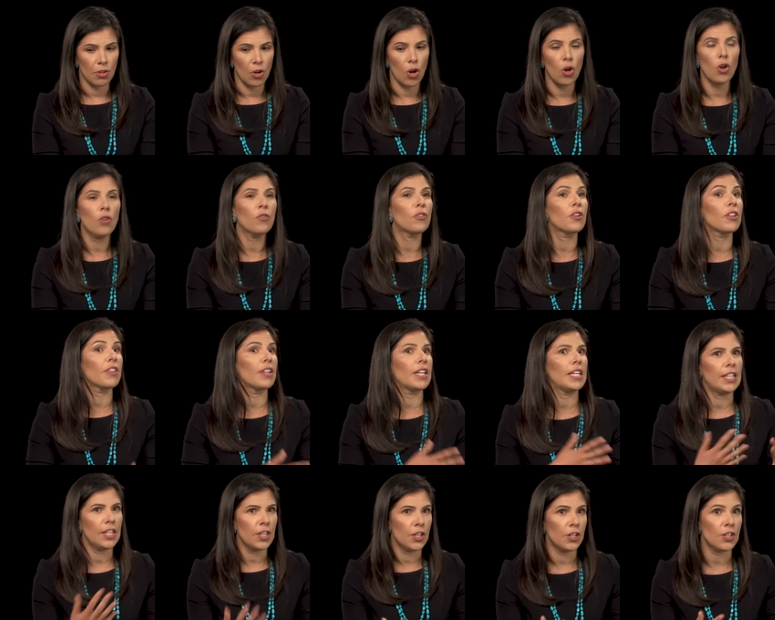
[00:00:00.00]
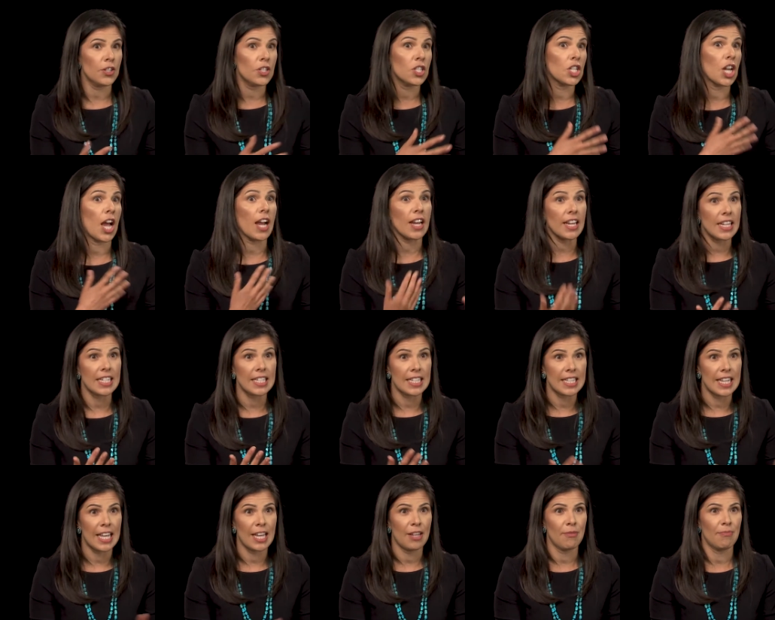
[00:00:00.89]
over the years, talking
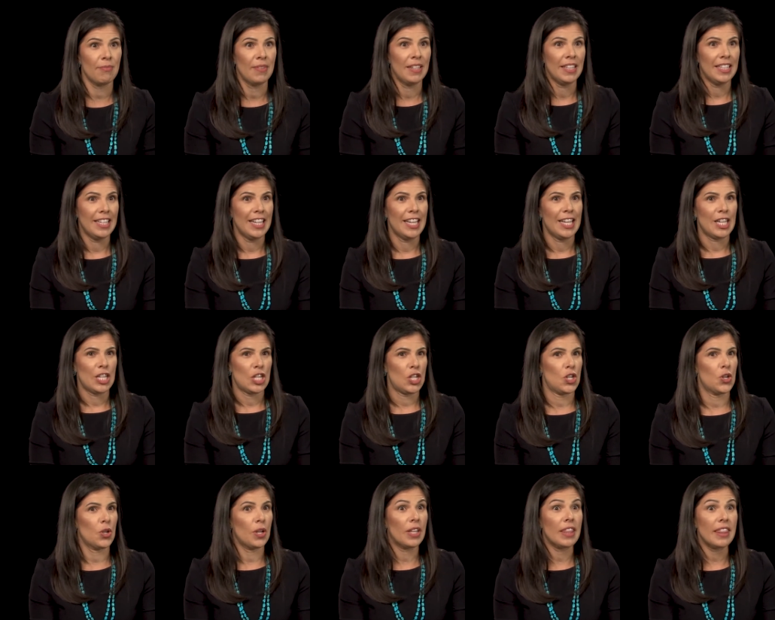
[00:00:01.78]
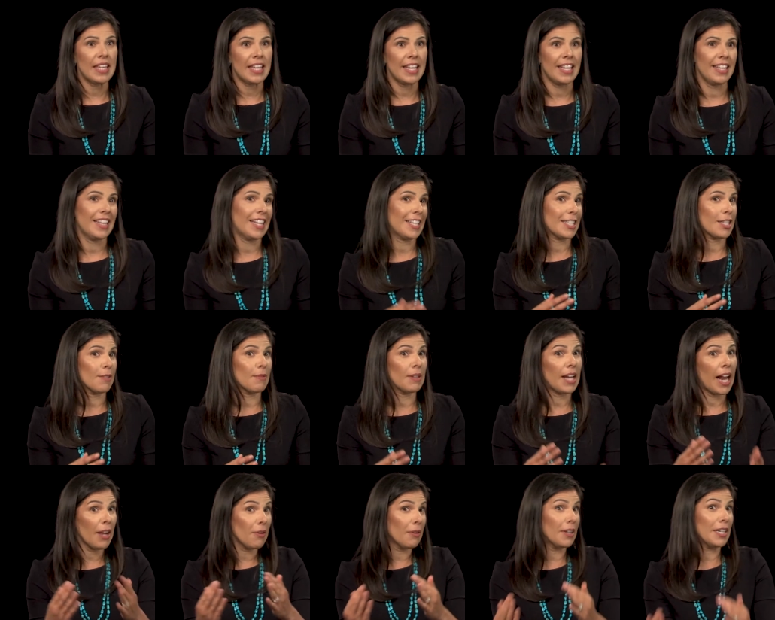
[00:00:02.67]
to them, you know, and thinking that's
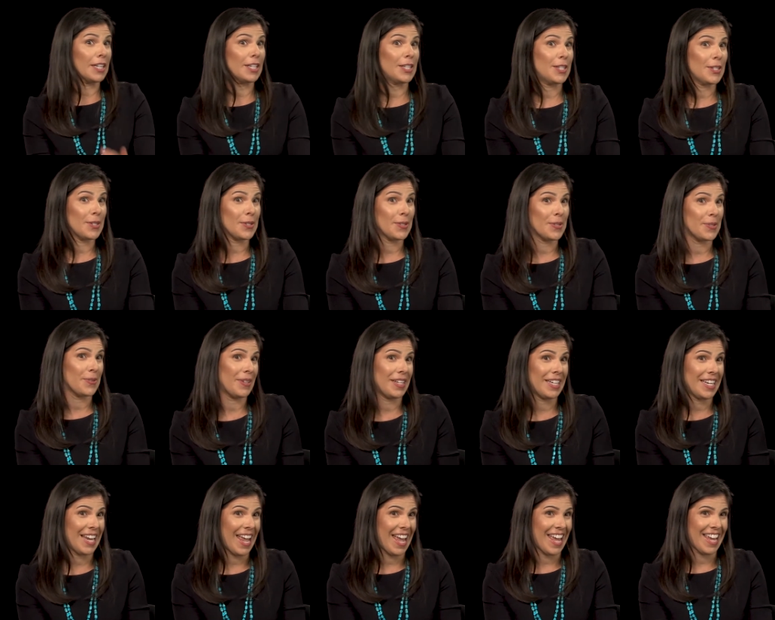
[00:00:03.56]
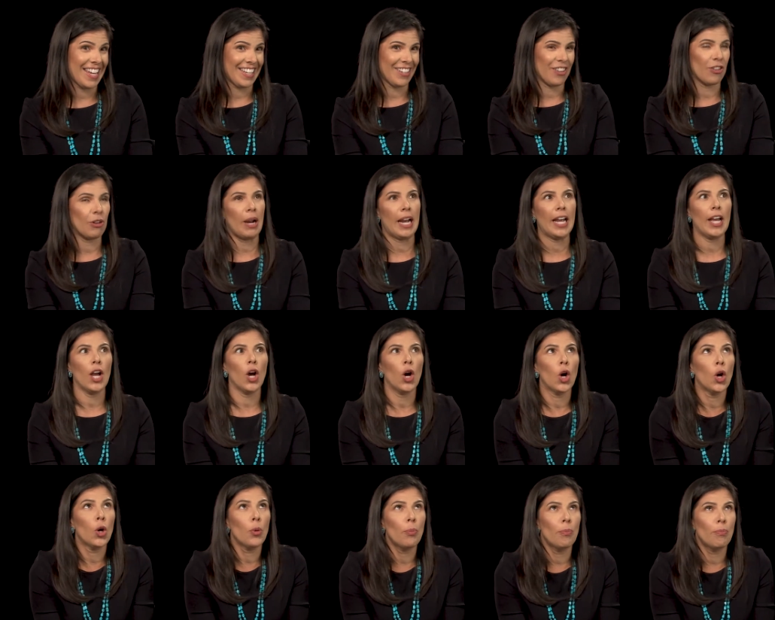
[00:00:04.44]
something I want to do one day, or I
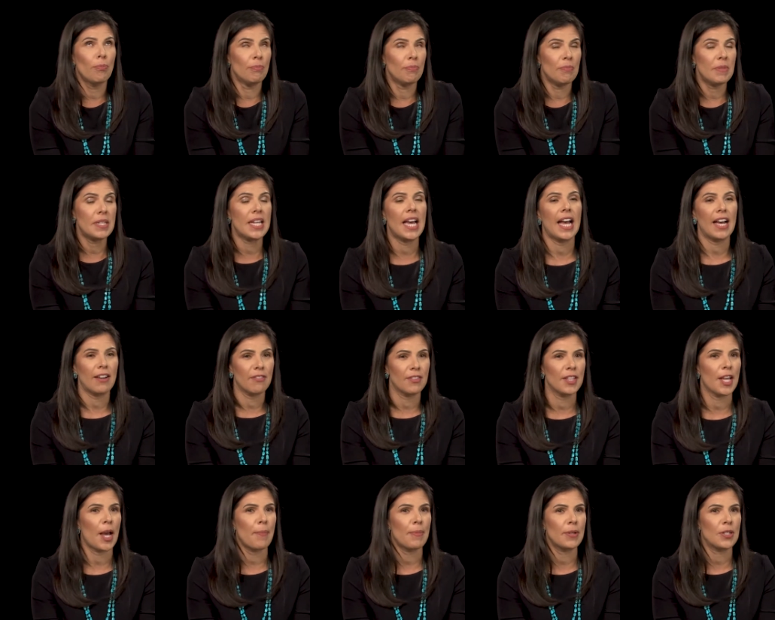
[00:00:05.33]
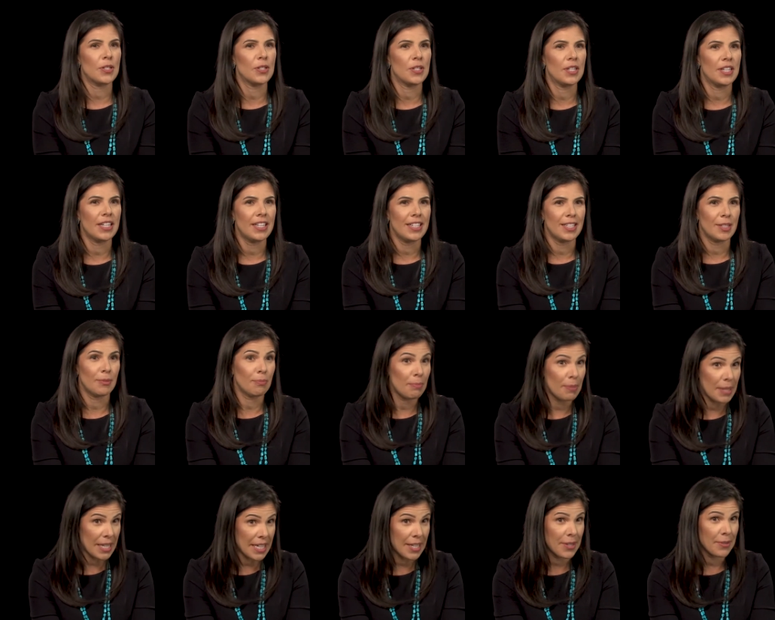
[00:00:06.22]
hope to have the opportunity to
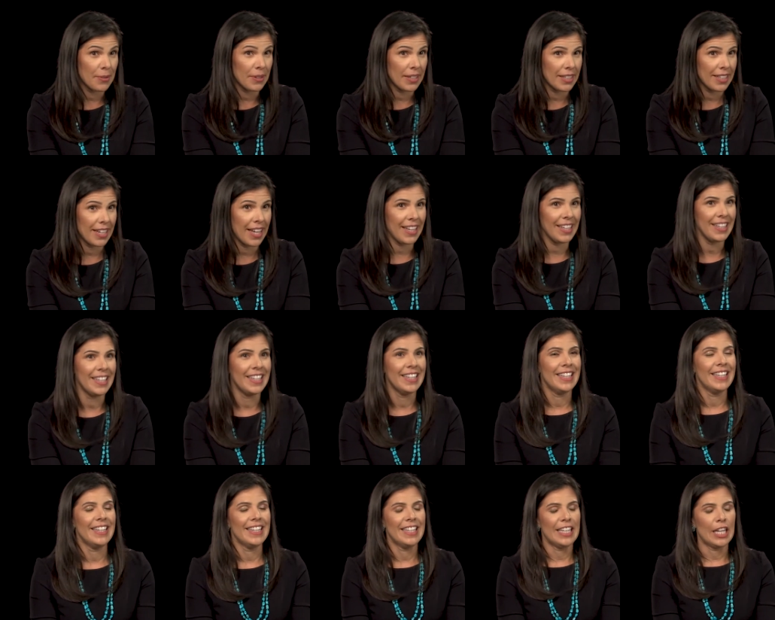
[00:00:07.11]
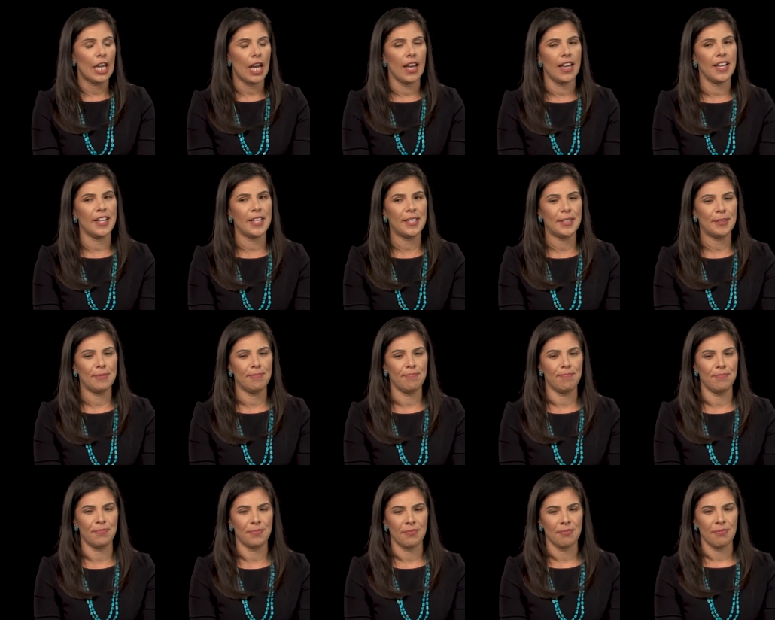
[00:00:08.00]
be one day
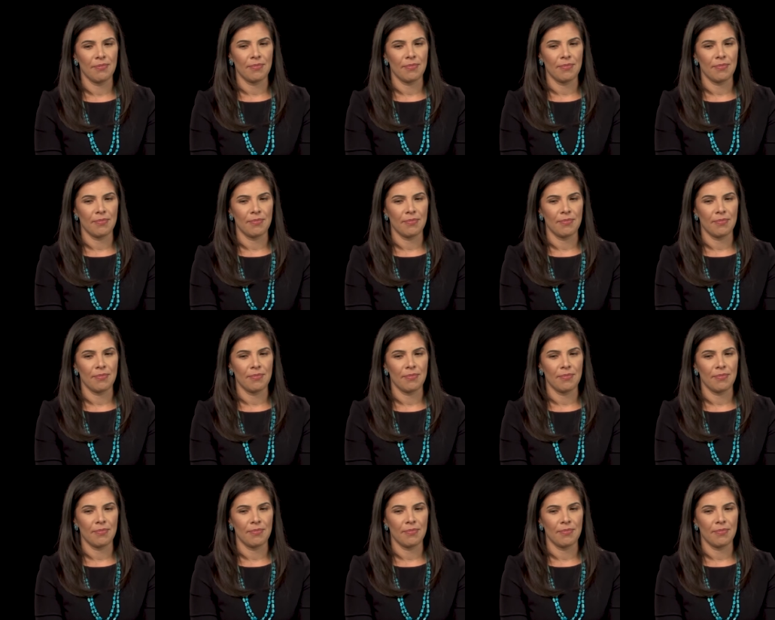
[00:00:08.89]
um,